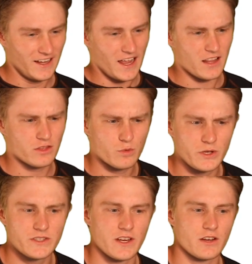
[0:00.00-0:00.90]
and three
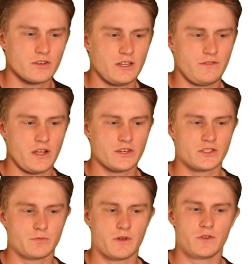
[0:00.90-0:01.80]
standard
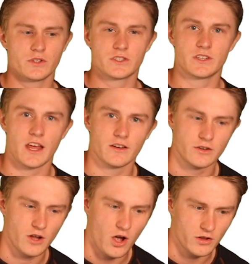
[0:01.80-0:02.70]
deviations above your
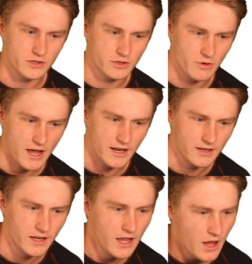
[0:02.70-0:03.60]
standard college
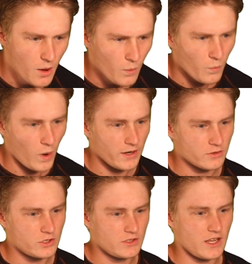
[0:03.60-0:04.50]
grad. Why
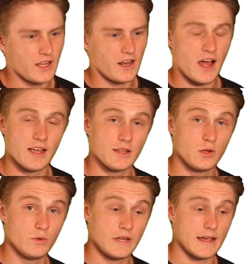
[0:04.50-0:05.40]
don't you take an
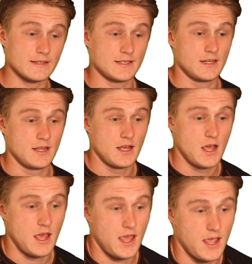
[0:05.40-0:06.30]
IQ test?
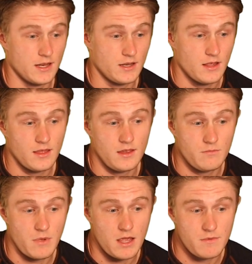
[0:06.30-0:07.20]
And
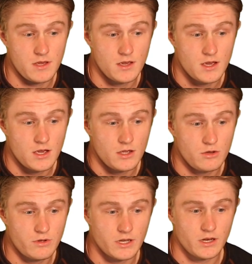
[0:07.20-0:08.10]
then maybe
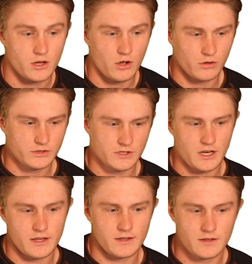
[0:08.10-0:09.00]
you can co sit
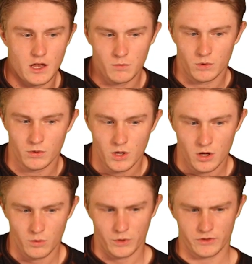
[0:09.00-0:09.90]
at the table
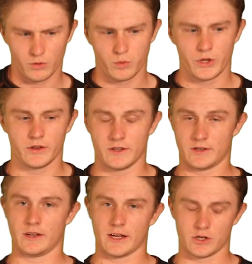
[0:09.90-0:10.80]
with the real
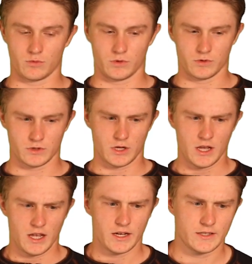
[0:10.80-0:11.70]
intellectuals
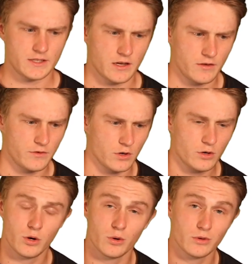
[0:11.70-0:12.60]
instead of your
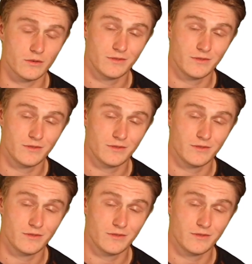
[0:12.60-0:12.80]
cult of